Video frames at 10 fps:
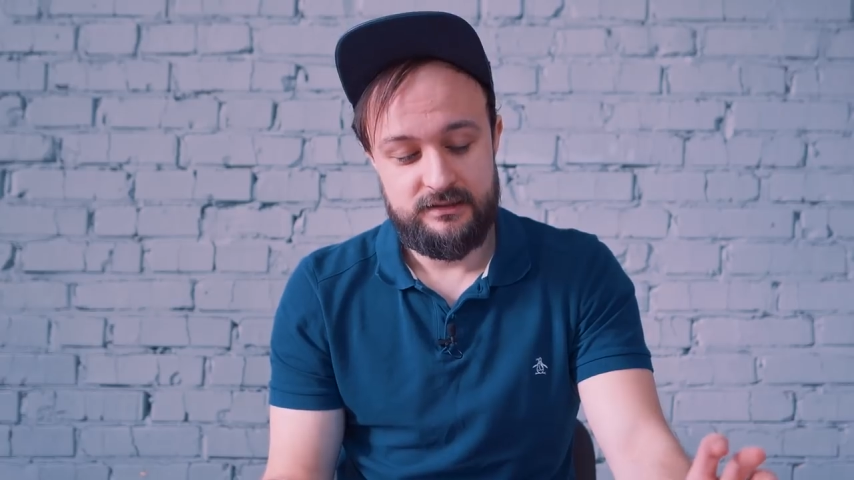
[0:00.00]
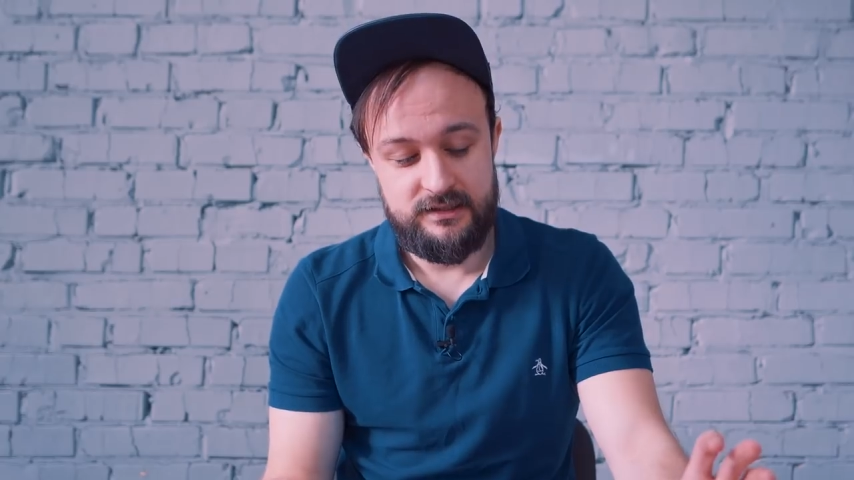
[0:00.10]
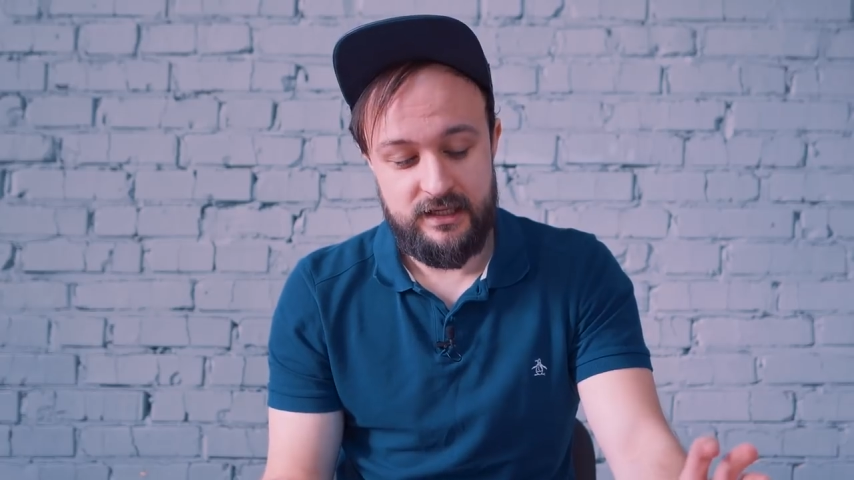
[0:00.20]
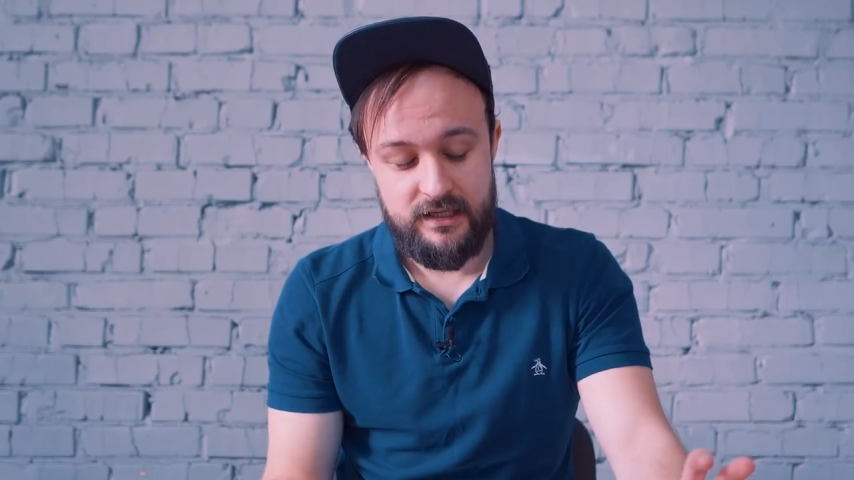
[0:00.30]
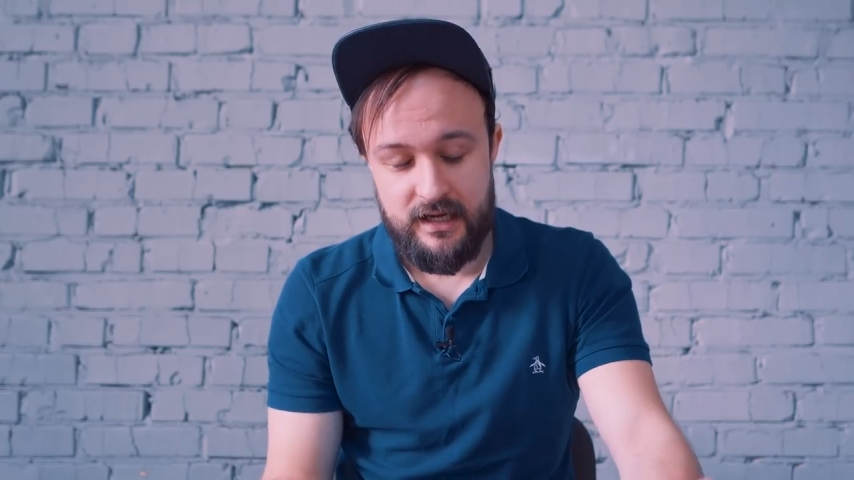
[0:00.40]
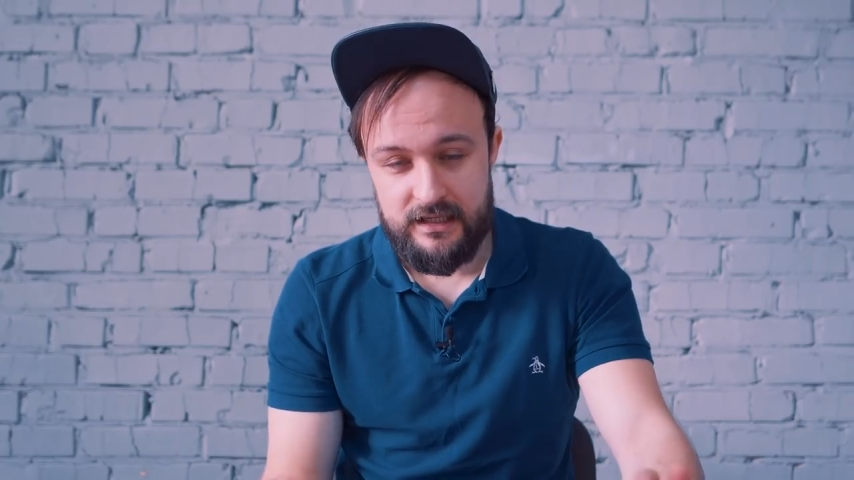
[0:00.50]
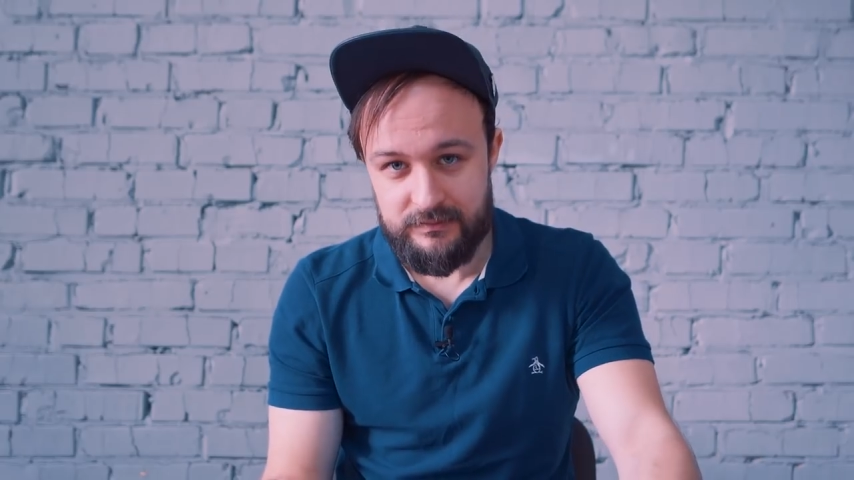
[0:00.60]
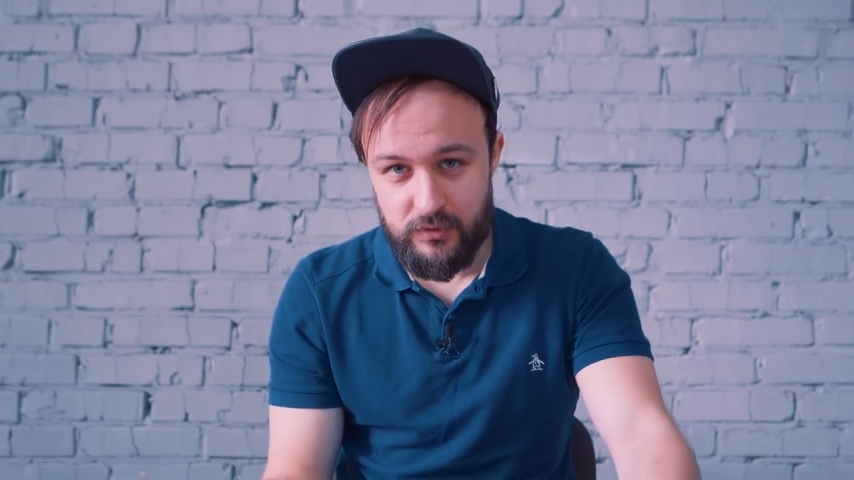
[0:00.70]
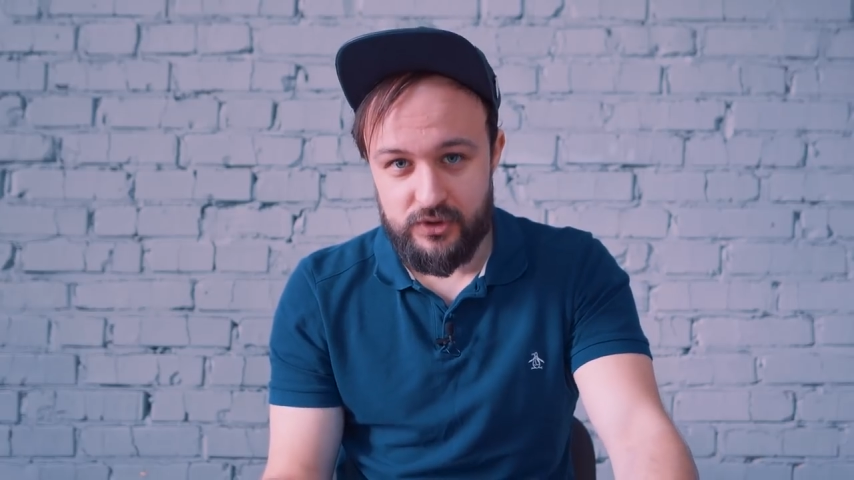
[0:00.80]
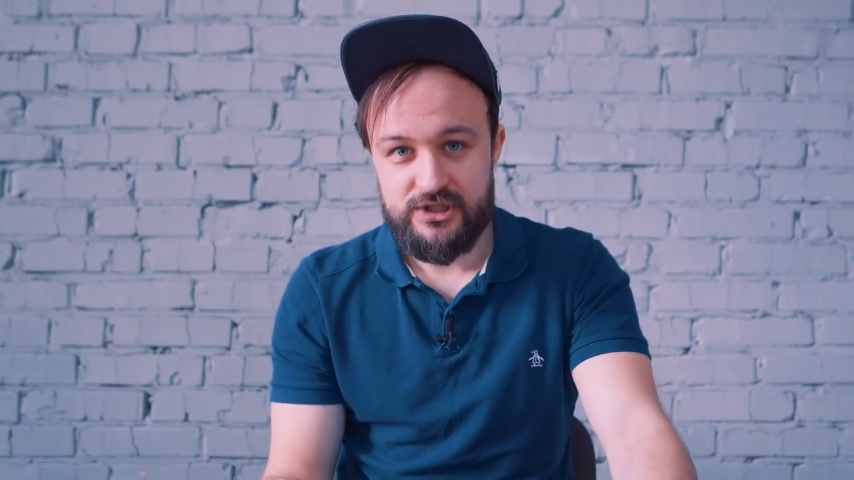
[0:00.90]
dedicate
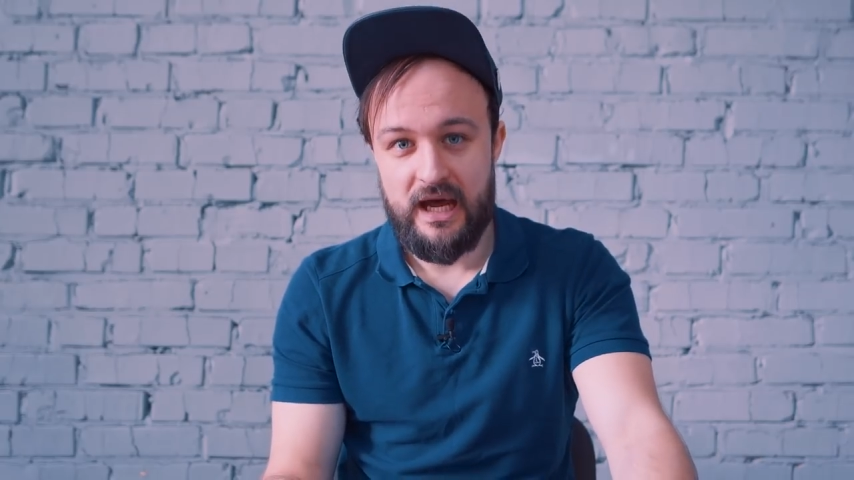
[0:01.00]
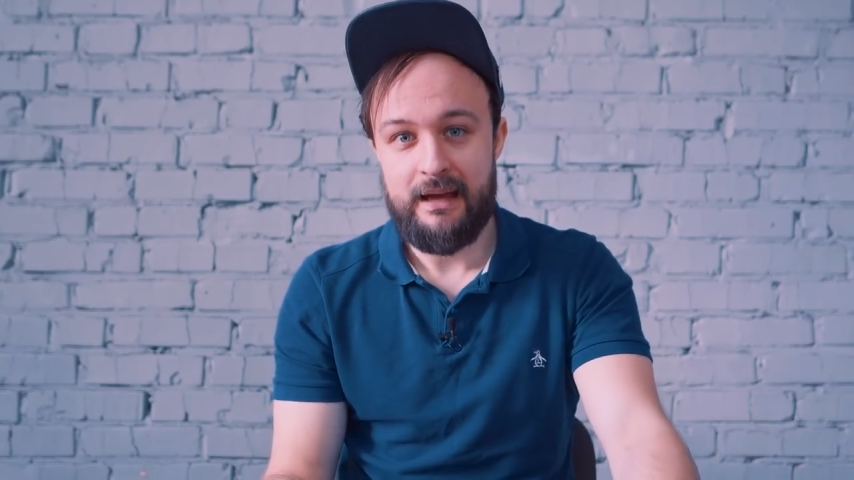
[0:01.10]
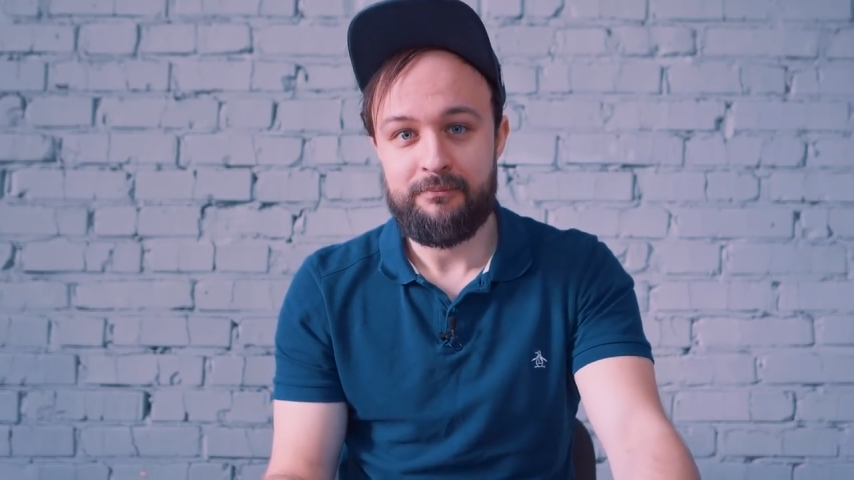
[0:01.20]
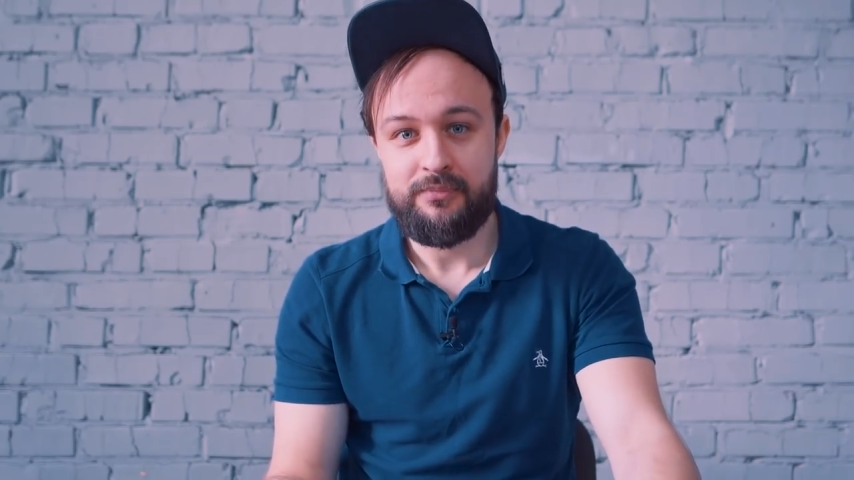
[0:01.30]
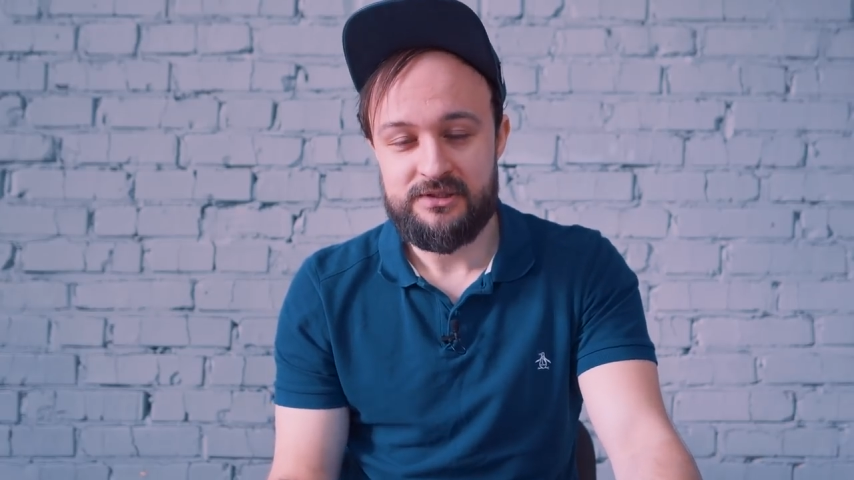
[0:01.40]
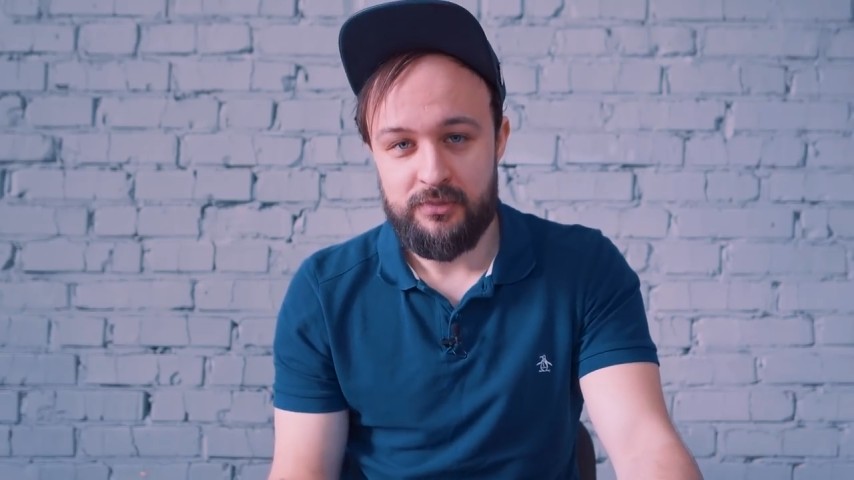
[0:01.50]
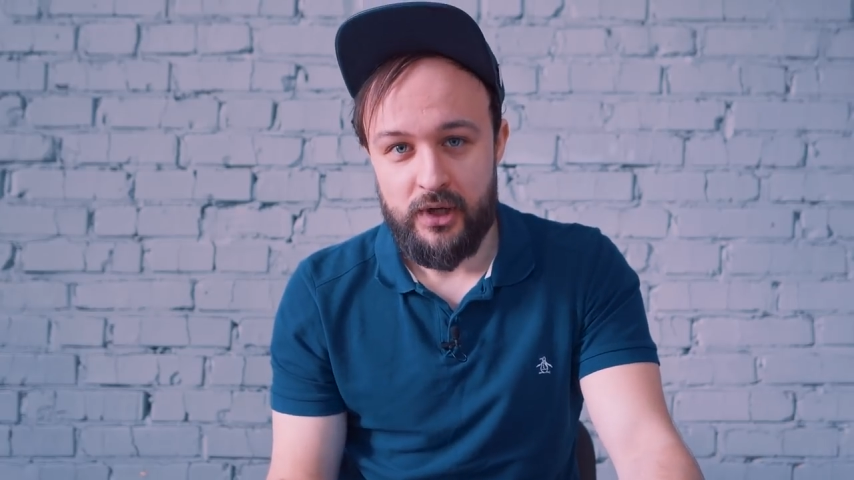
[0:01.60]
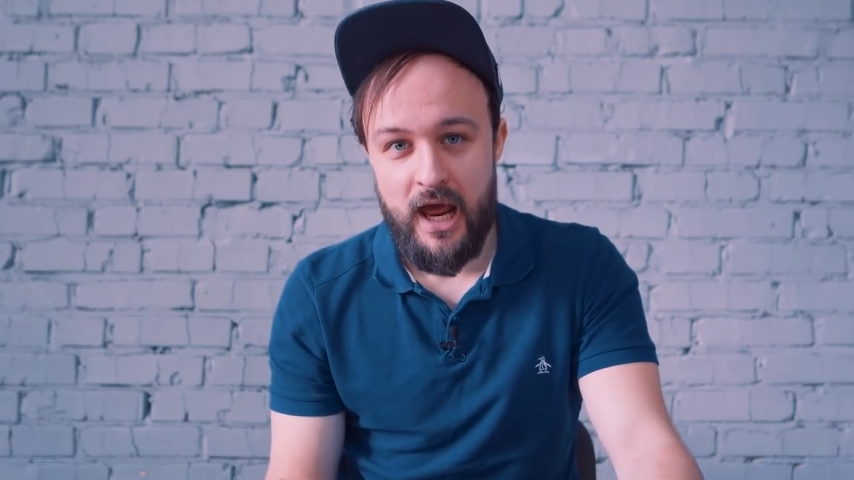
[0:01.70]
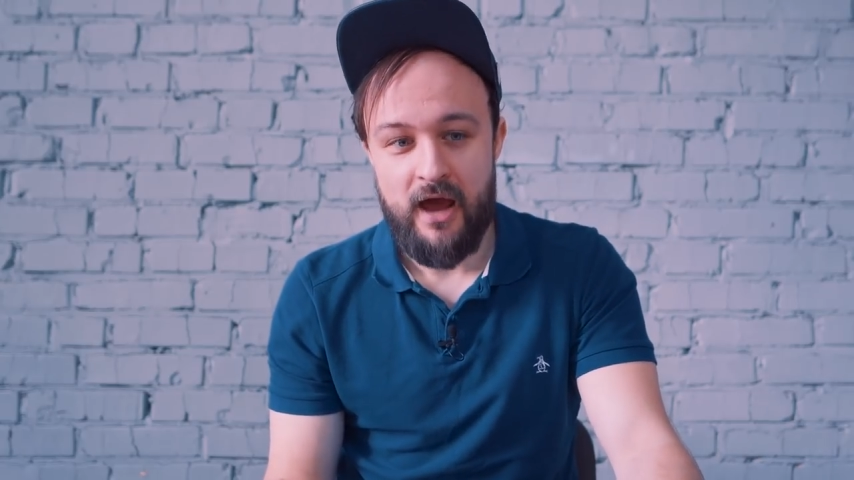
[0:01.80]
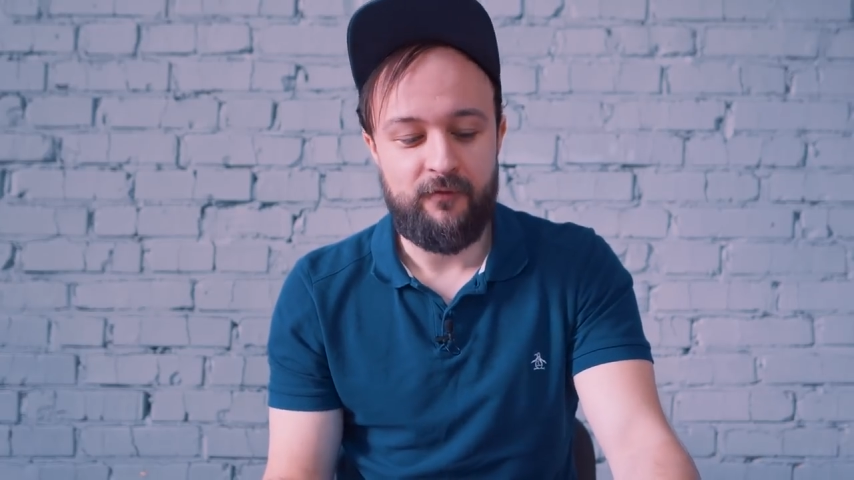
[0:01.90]
more time, put more
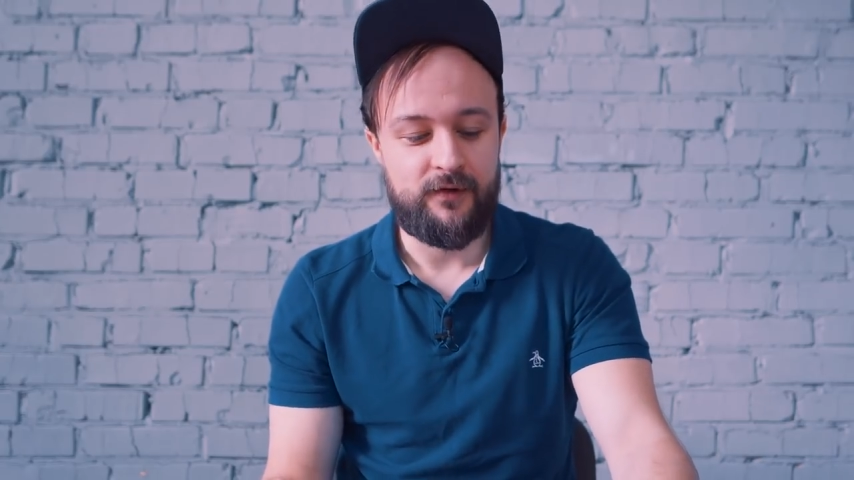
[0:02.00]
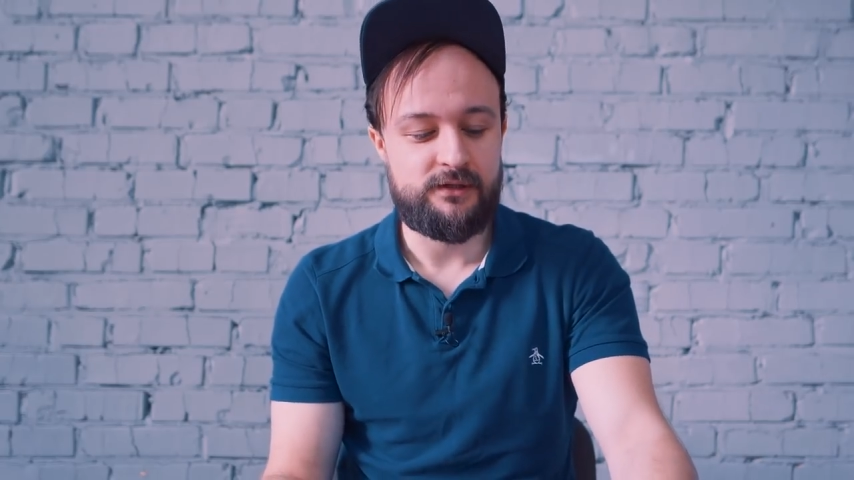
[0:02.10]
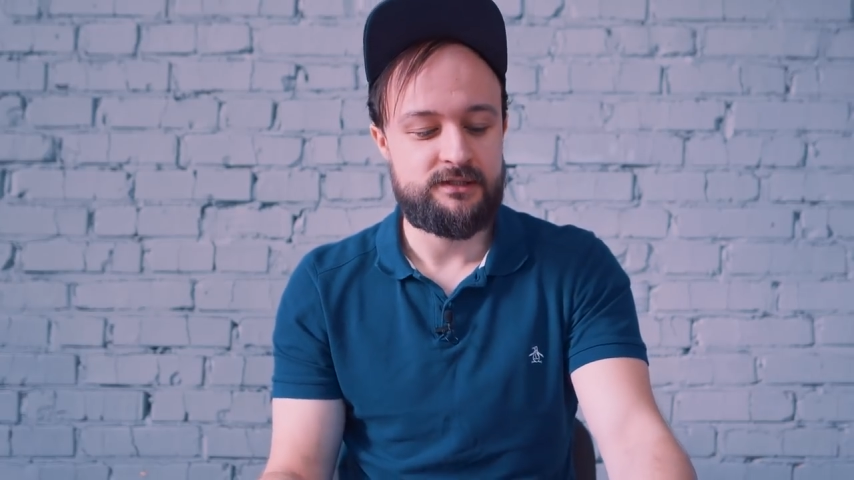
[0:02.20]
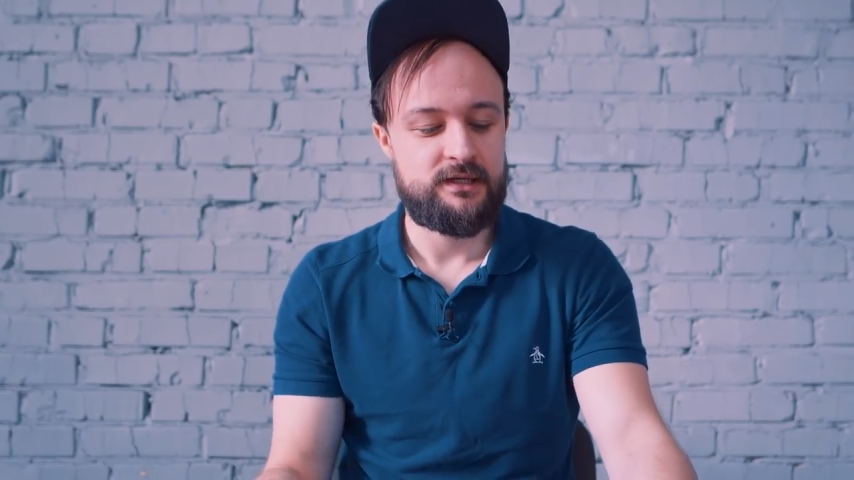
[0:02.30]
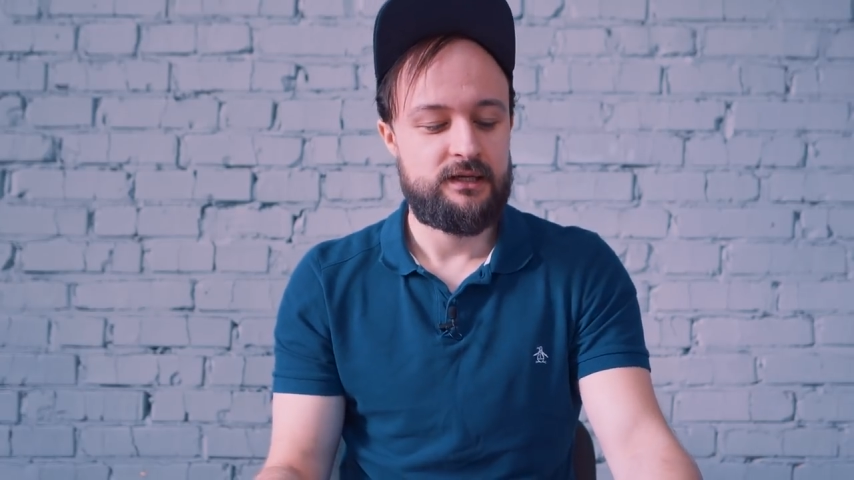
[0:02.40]
effort,